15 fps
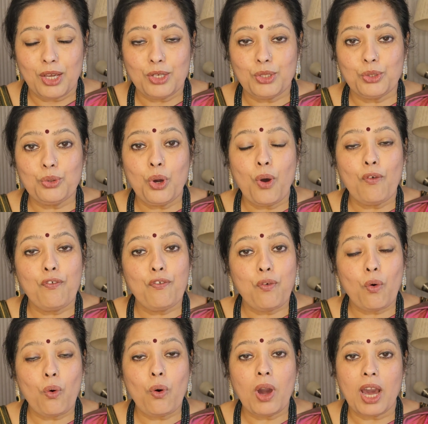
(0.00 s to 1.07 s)
to
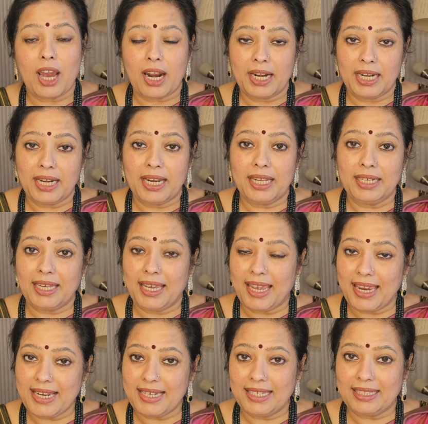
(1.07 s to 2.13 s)

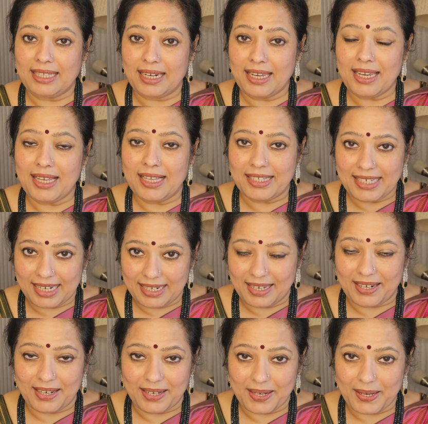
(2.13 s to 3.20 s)
483 Janya
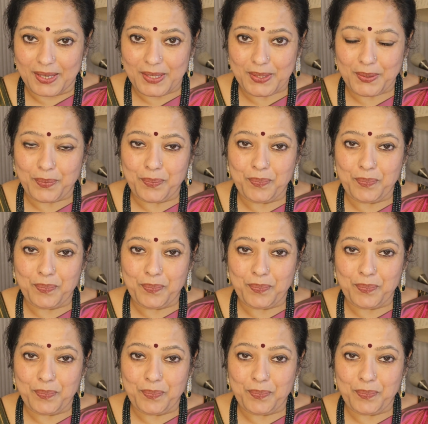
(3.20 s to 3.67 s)
ragas